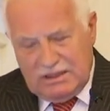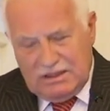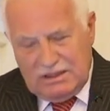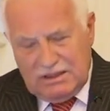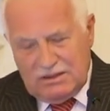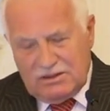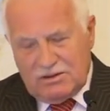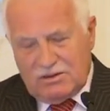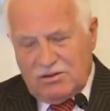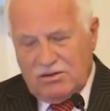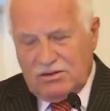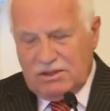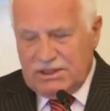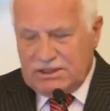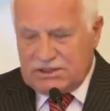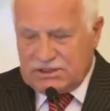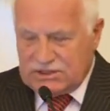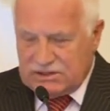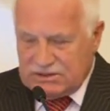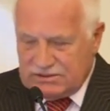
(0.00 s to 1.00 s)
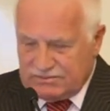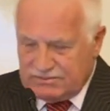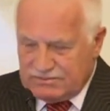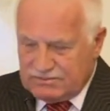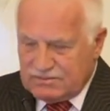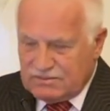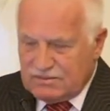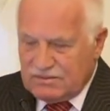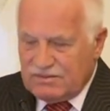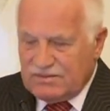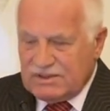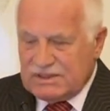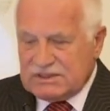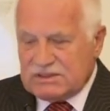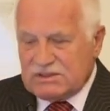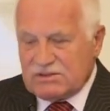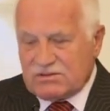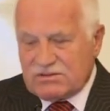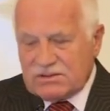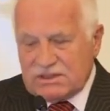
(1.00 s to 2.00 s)
in connection with
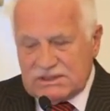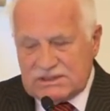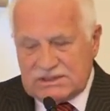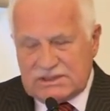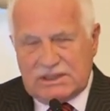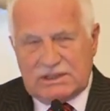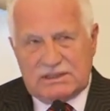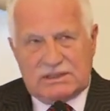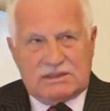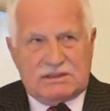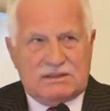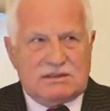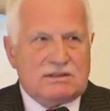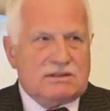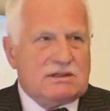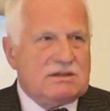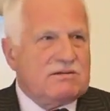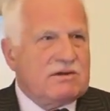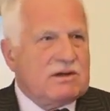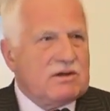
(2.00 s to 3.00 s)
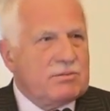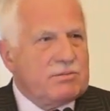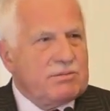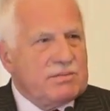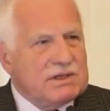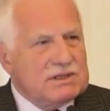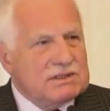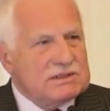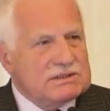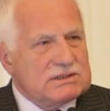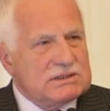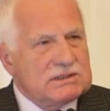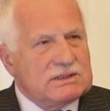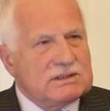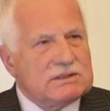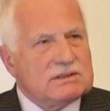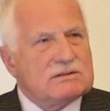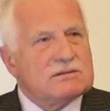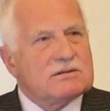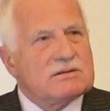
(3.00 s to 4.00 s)
the recent developments
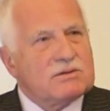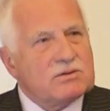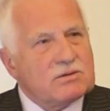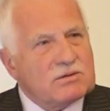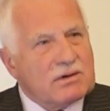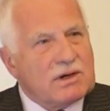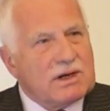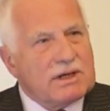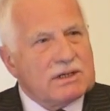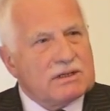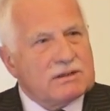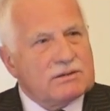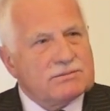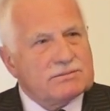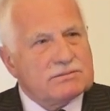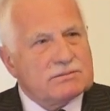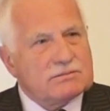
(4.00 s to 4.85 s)
in Ukraine.